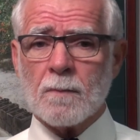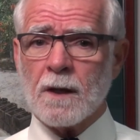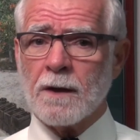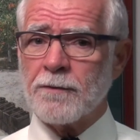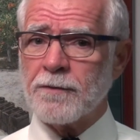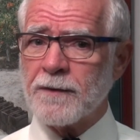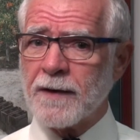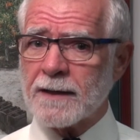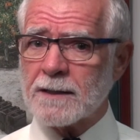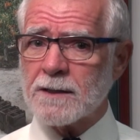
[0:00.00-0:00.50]

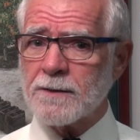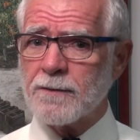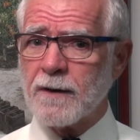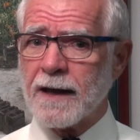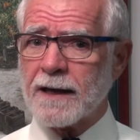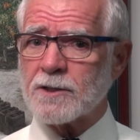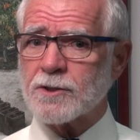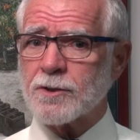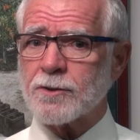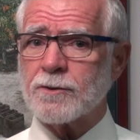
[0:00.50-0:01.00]
Effective
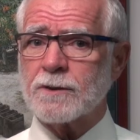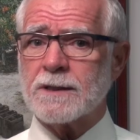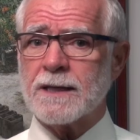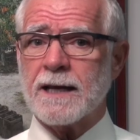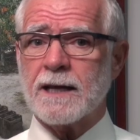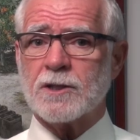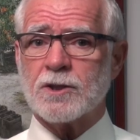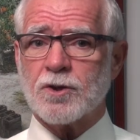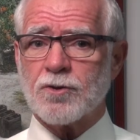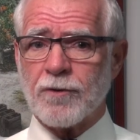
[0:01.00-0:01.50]
lecture
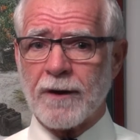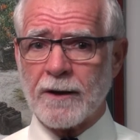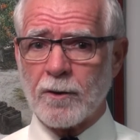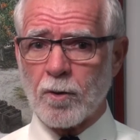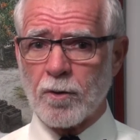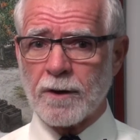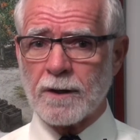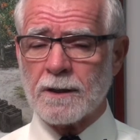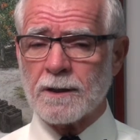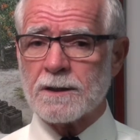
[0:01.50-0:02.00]
takes great
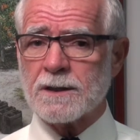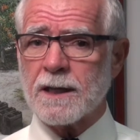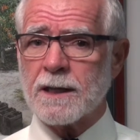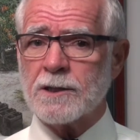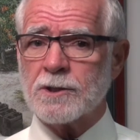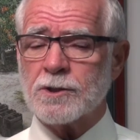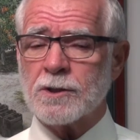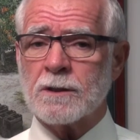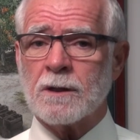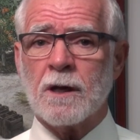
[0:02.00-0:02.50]

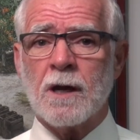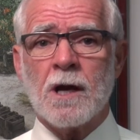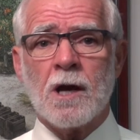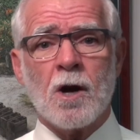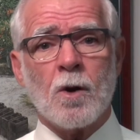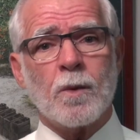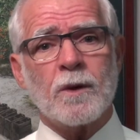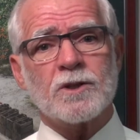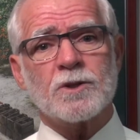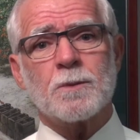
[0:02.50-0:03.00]
organization,
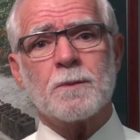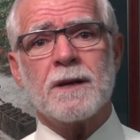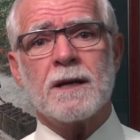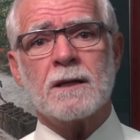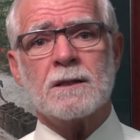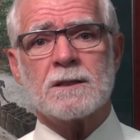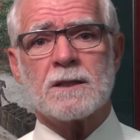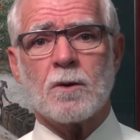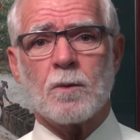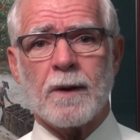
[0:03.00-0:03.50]
which
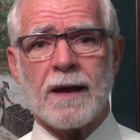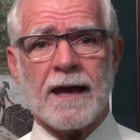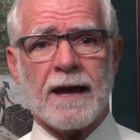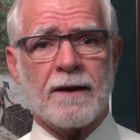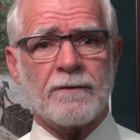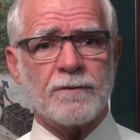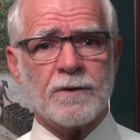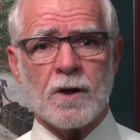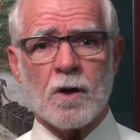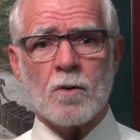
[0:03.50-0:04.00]
means that we
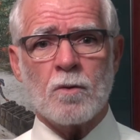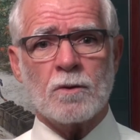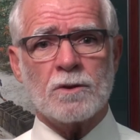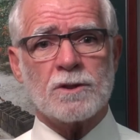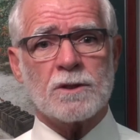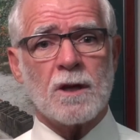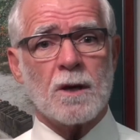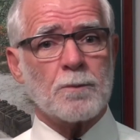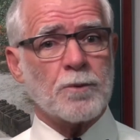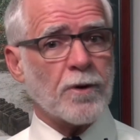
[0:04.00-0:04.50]
have
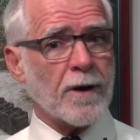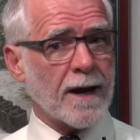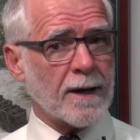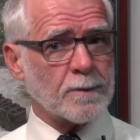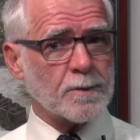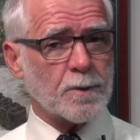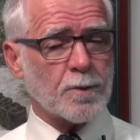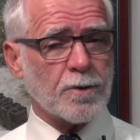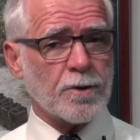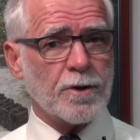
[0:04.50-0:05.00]
notes,
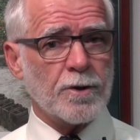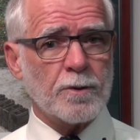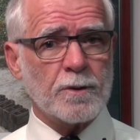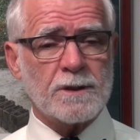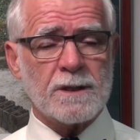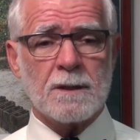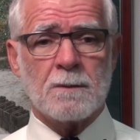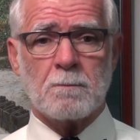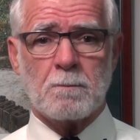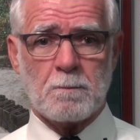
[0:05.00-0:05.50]
perhaps we're
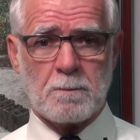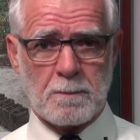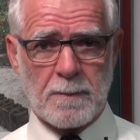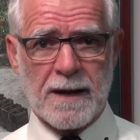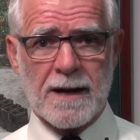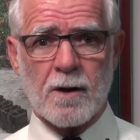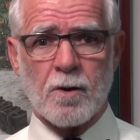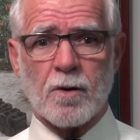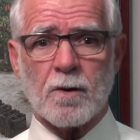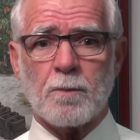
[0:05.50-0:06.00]
using
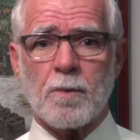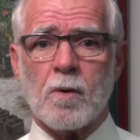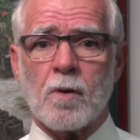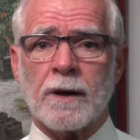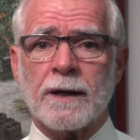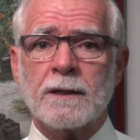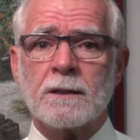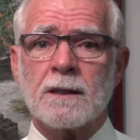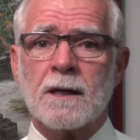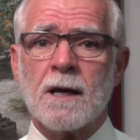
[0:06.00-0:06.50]

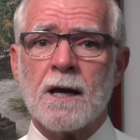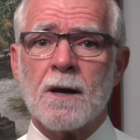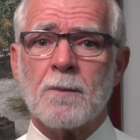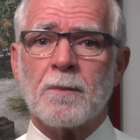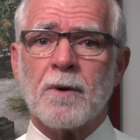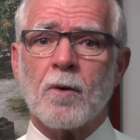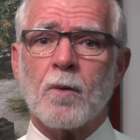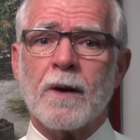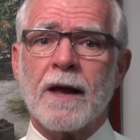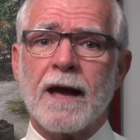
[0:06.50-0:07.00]
PowerPoint,
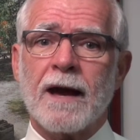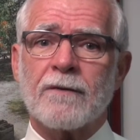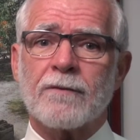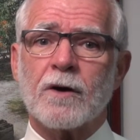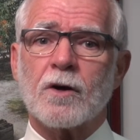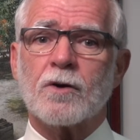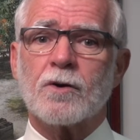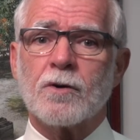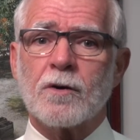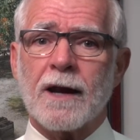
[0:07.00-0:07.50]
but we have a
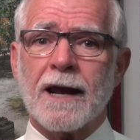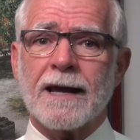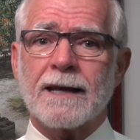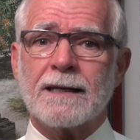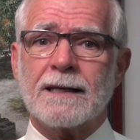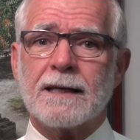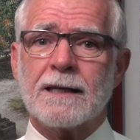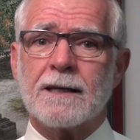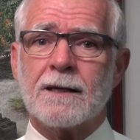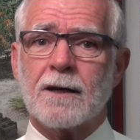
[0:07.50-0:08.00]
good
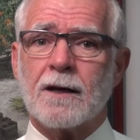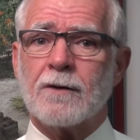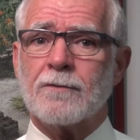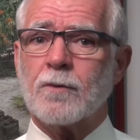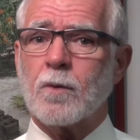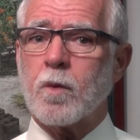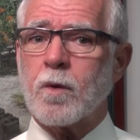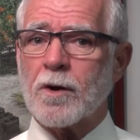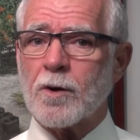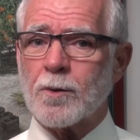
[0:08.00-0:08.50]
idea of
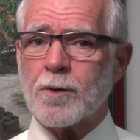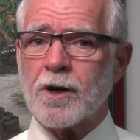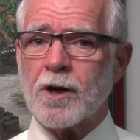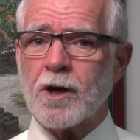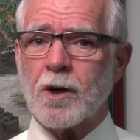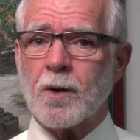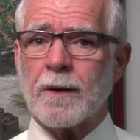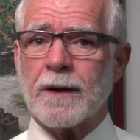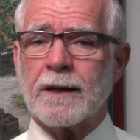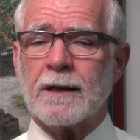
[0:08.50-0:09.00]
where we're
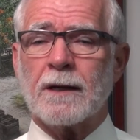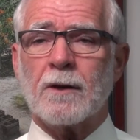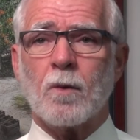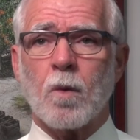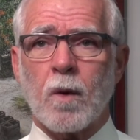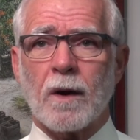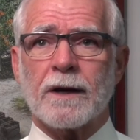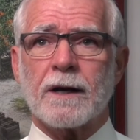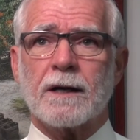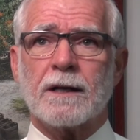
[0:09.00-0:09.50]
going and
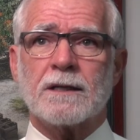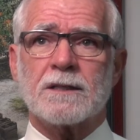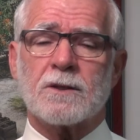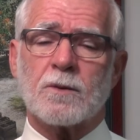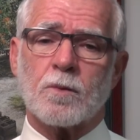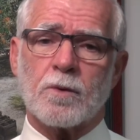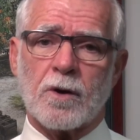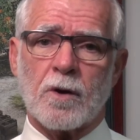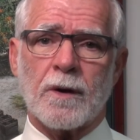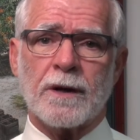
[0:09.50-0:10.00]
what it is that
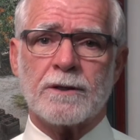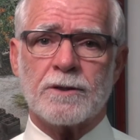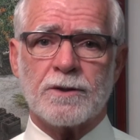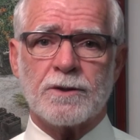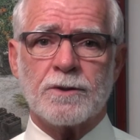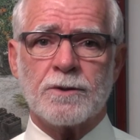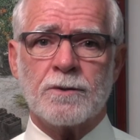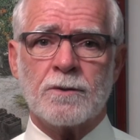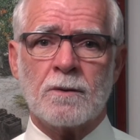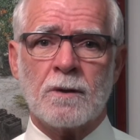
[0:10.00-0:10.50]
we're going to
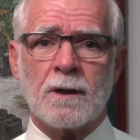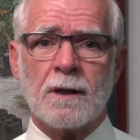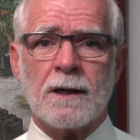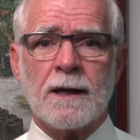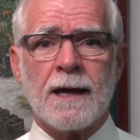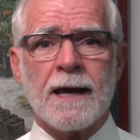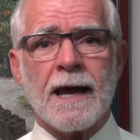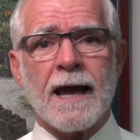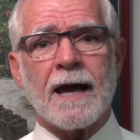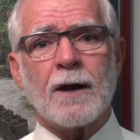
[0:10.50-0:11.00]
do,
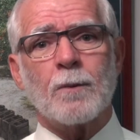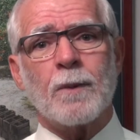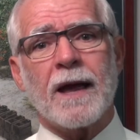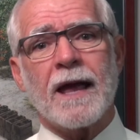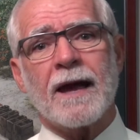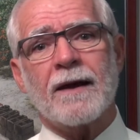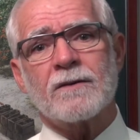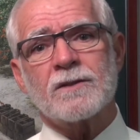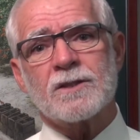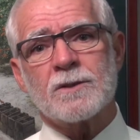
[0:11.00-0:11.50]
and we
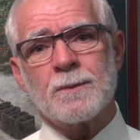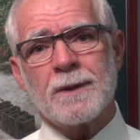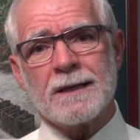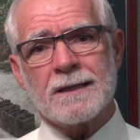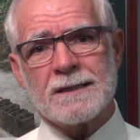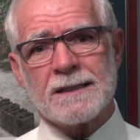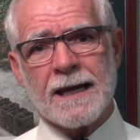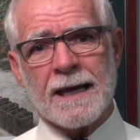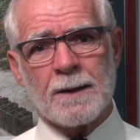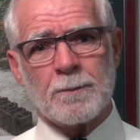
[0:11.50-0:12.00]
have some
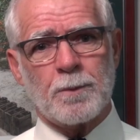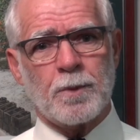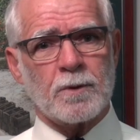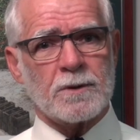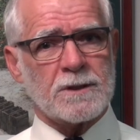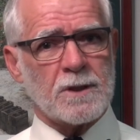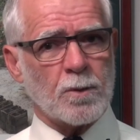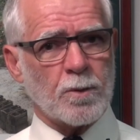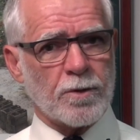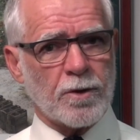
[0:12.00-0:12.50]

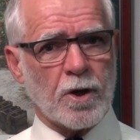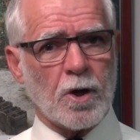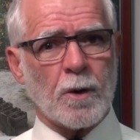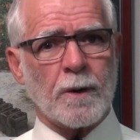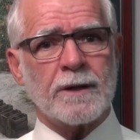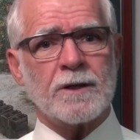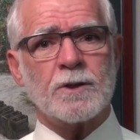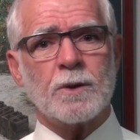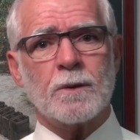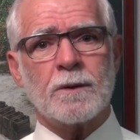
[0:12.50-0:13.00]
examples that we're
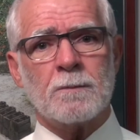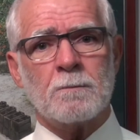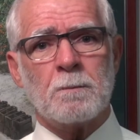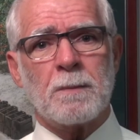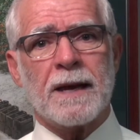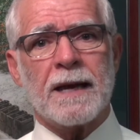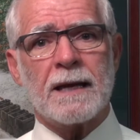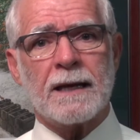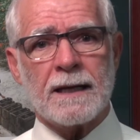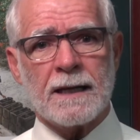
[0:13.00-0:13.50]
going to
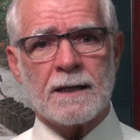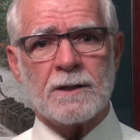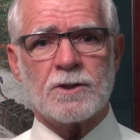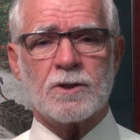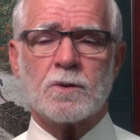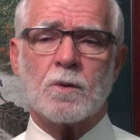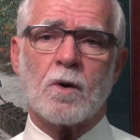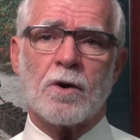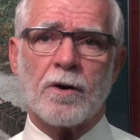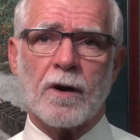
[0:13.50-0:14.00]
embed
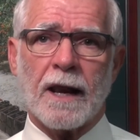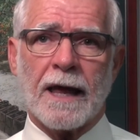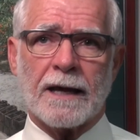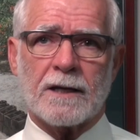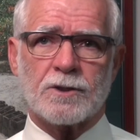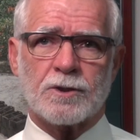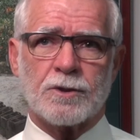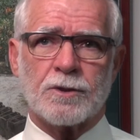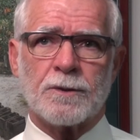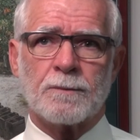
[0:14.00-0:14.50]
into our
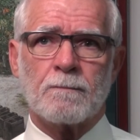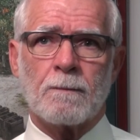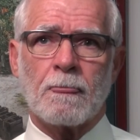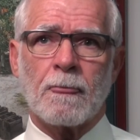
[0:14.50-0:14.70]
lecture.